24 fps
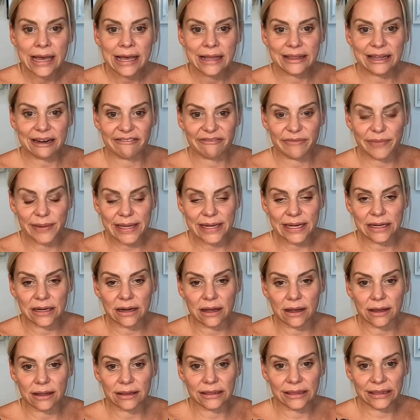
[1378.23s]
that have been
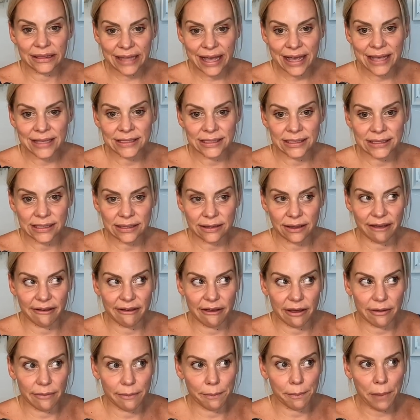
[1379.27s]
less
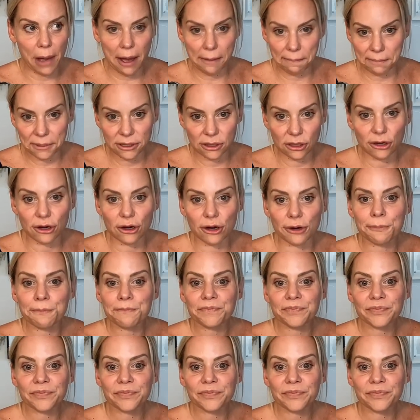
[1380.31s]
popular